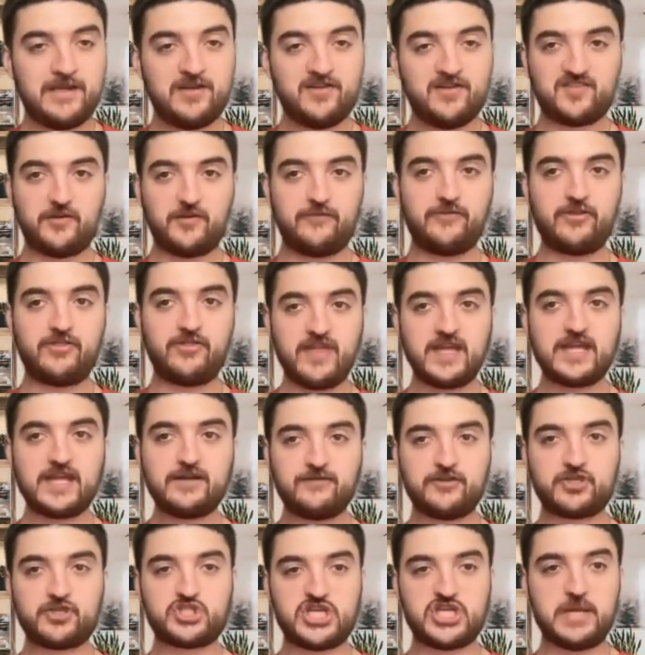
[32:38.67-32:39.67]
So if you think
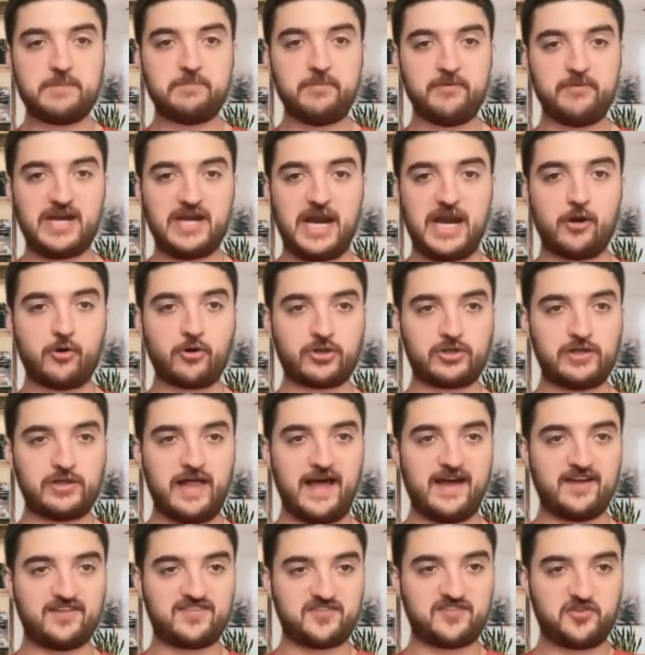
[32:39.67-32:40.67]
of the shape of an
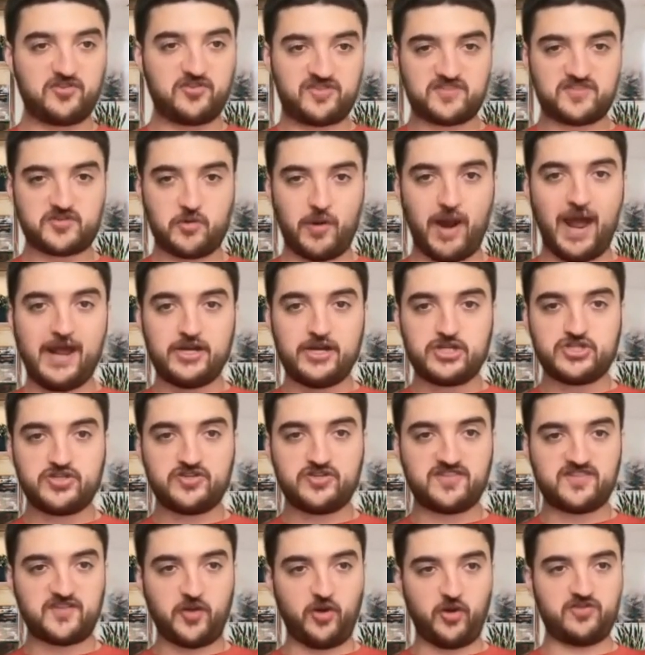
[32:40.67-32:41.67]
hourglass, your strategy
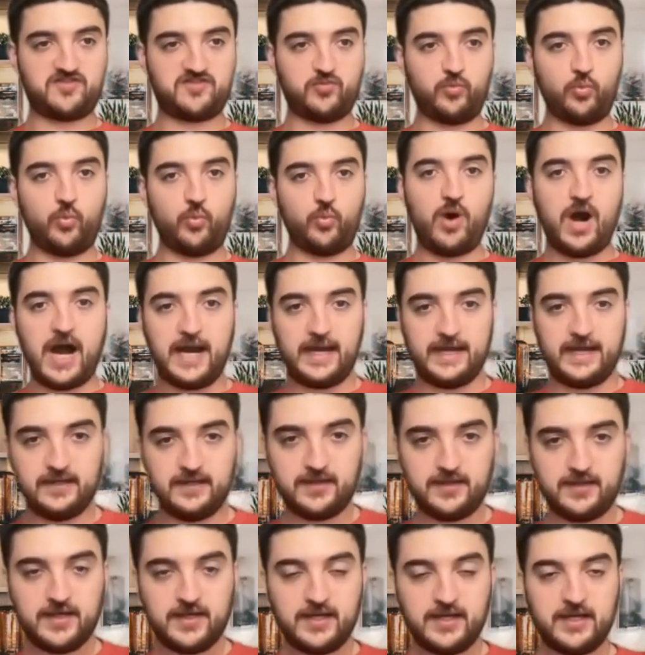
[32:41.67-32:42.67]
starts
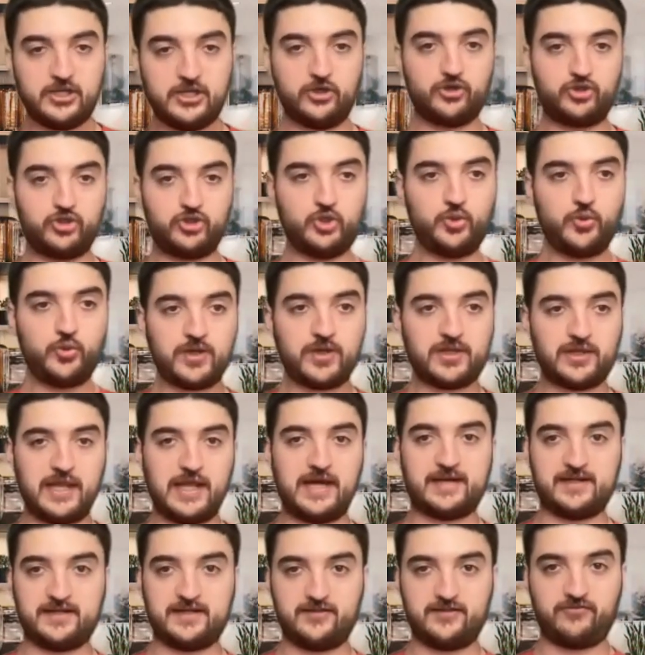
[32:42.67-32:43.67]
wide you're doing a
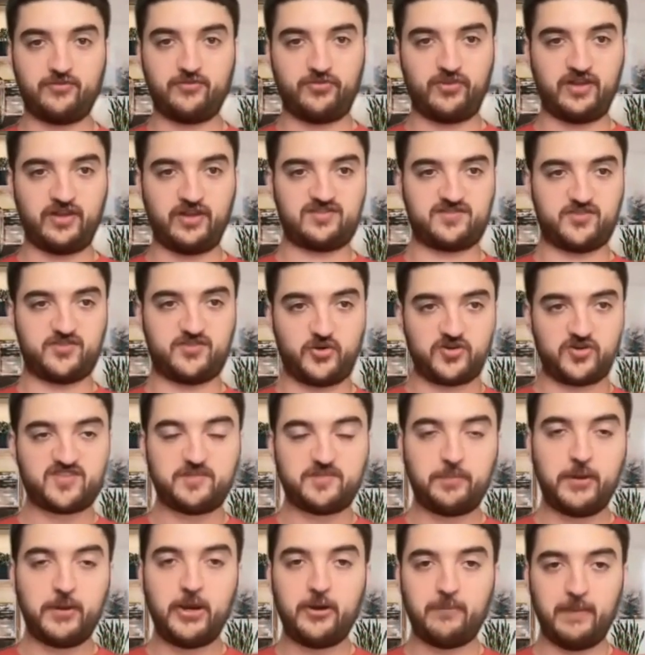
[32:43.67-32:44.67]
lot of different things, you're
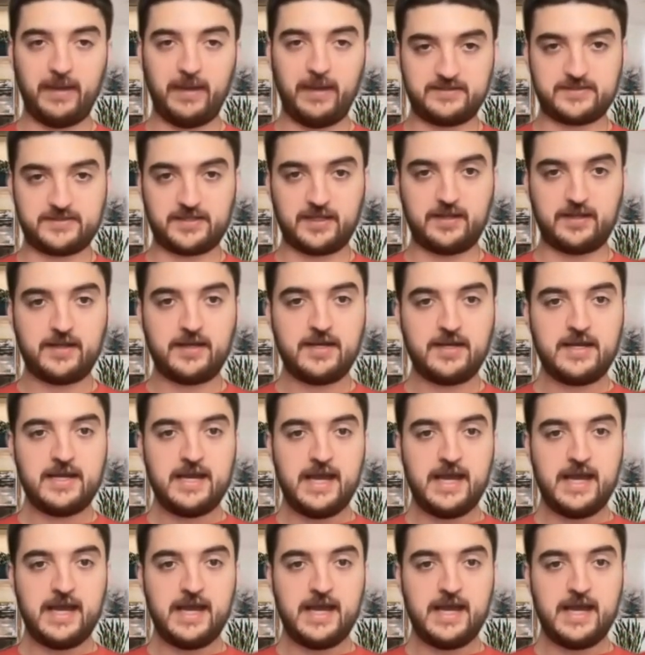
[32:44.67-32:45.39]
experimenting.